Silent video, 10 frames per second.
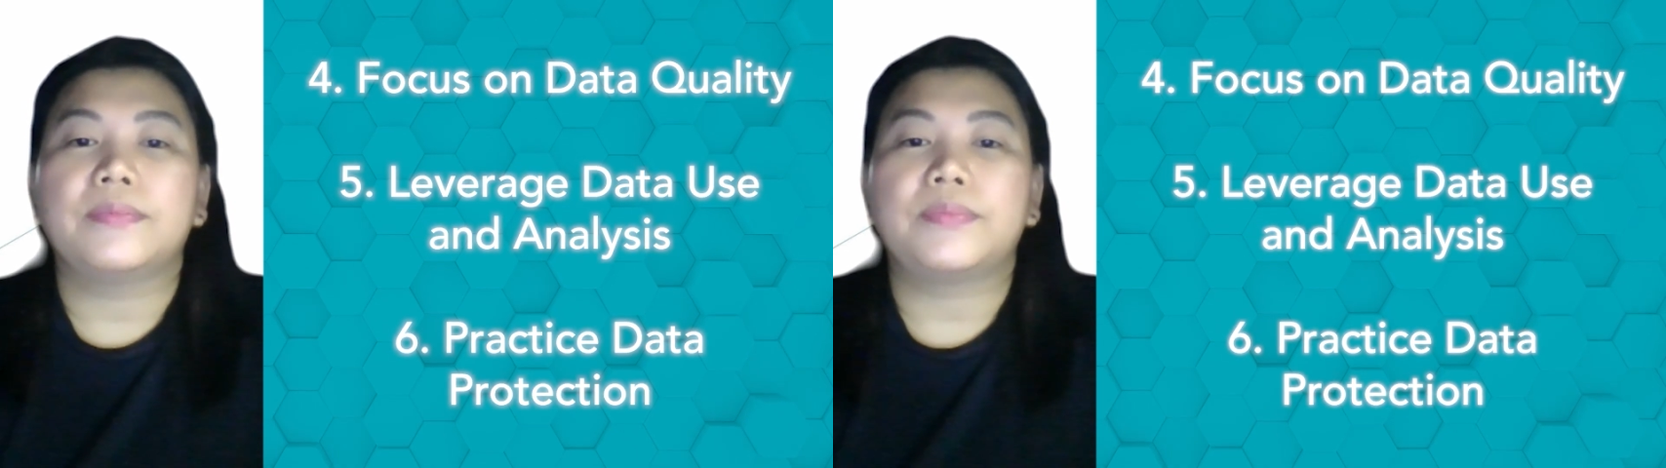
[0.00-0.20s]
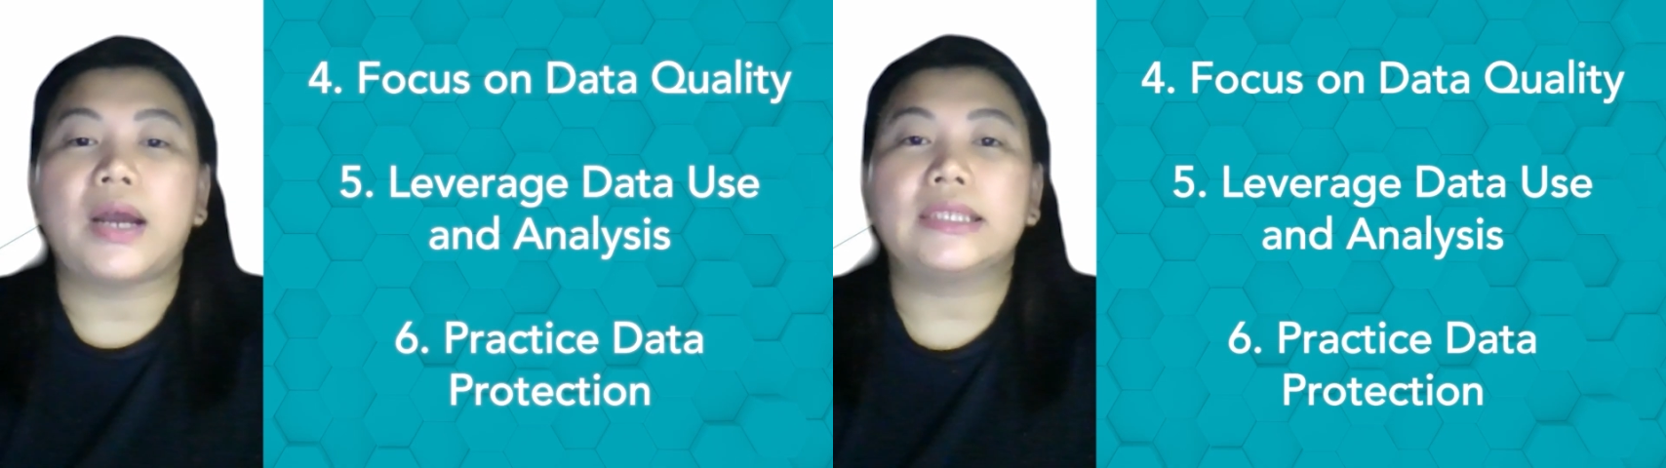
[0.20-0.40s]

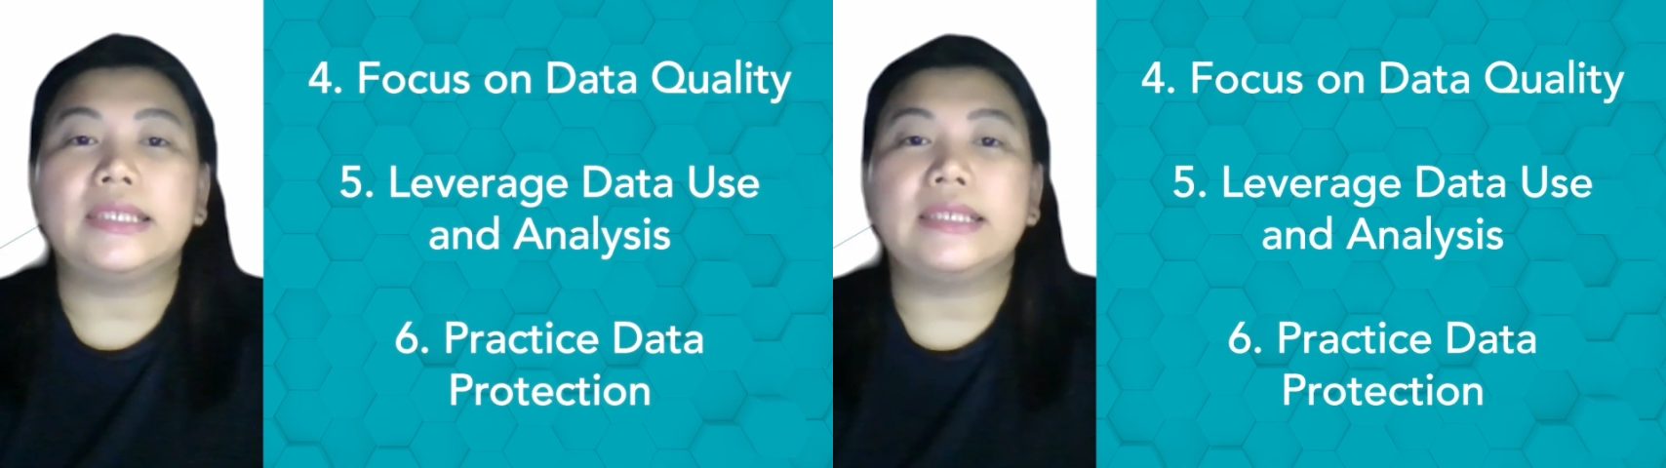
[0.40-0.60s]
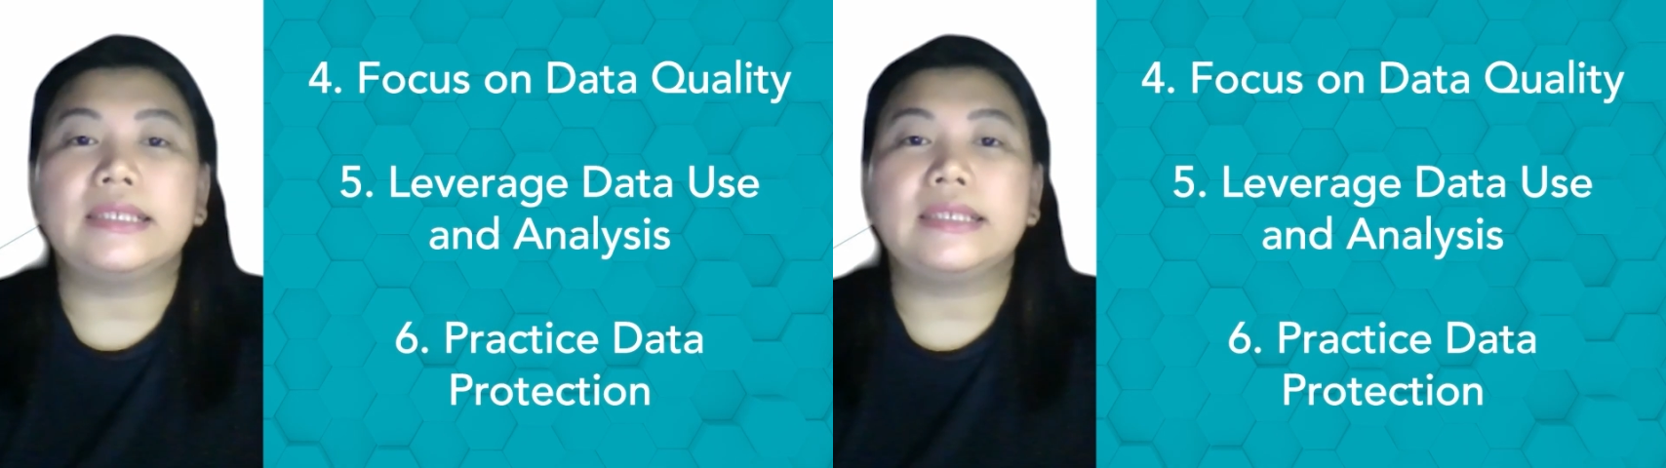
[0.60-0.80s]

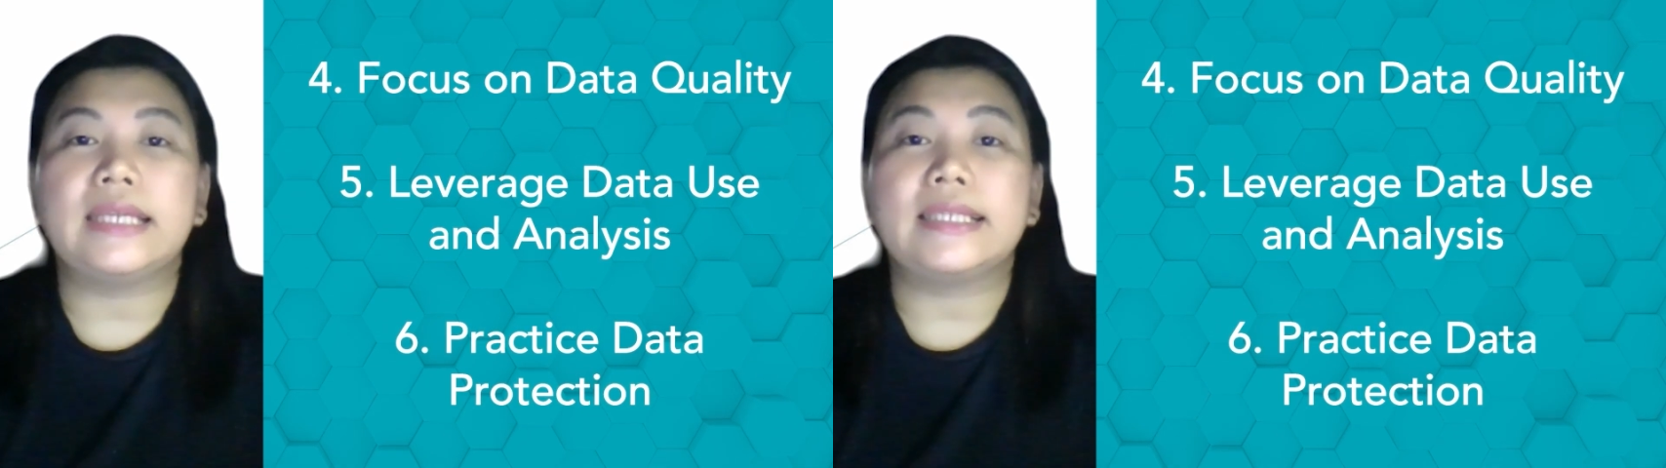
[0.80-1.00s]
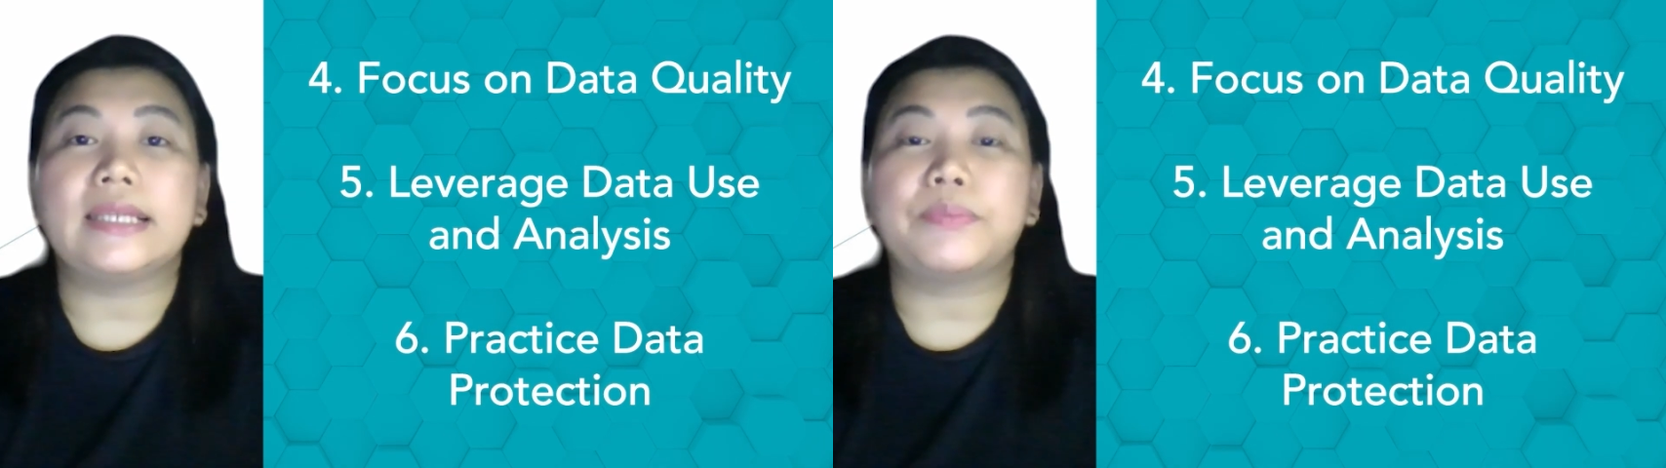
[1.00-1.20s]
Practice
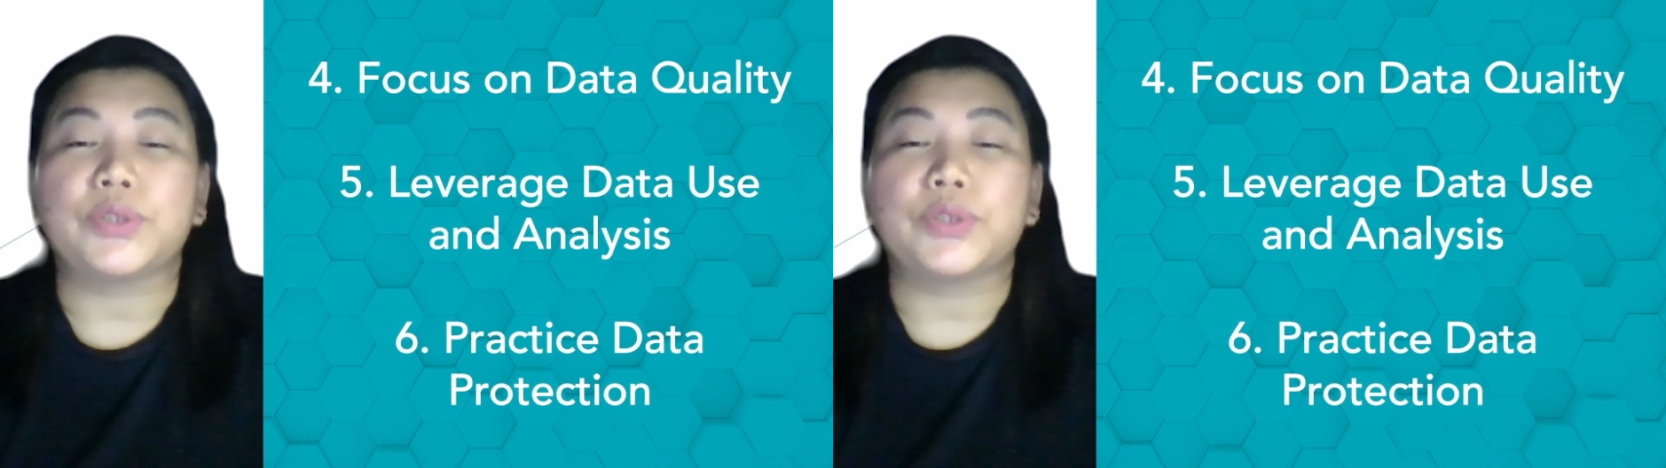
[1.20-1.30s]
data